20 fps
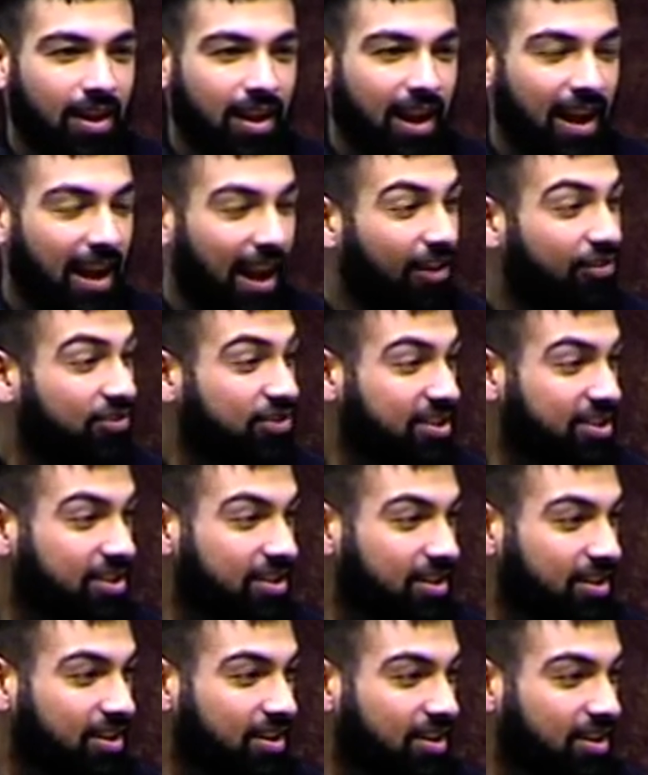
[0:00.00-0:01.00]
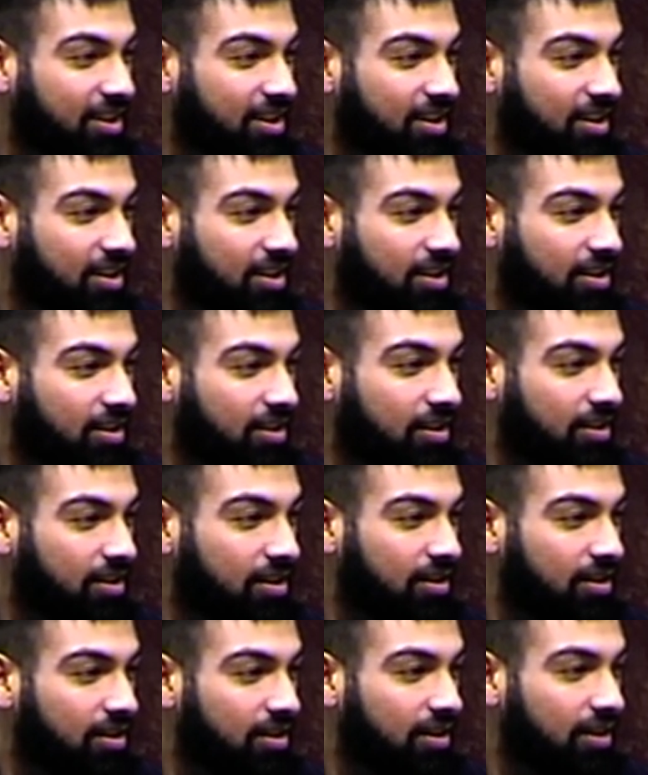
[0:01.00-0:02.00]
Left
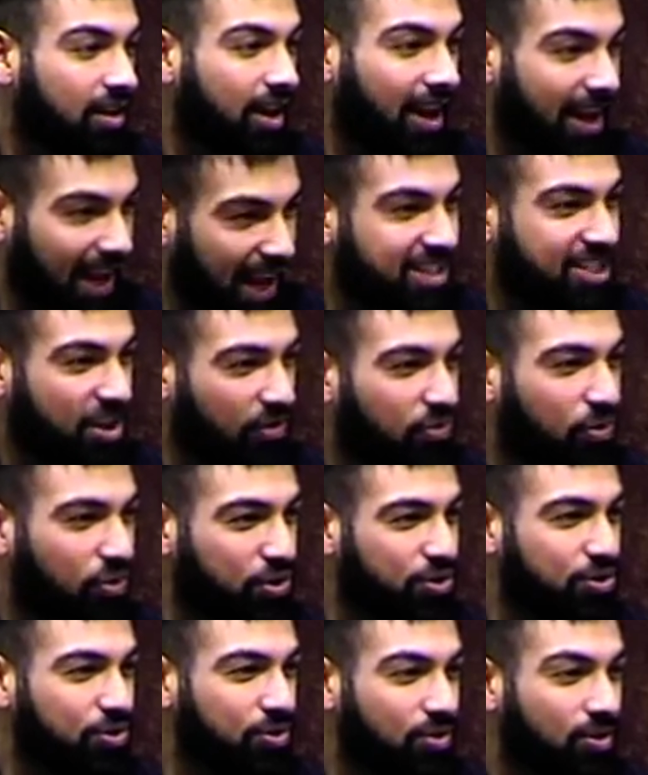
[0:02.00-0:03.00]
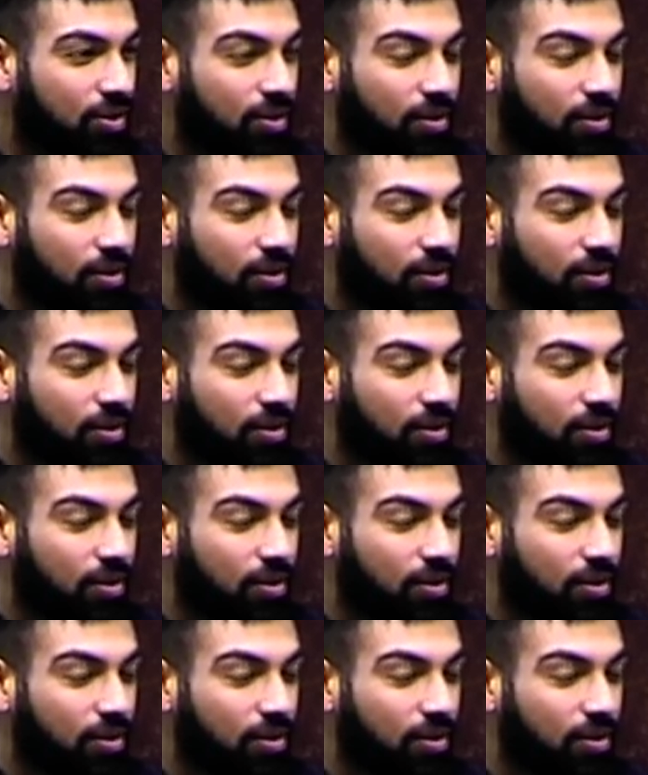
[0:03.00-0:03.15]
a letter for you.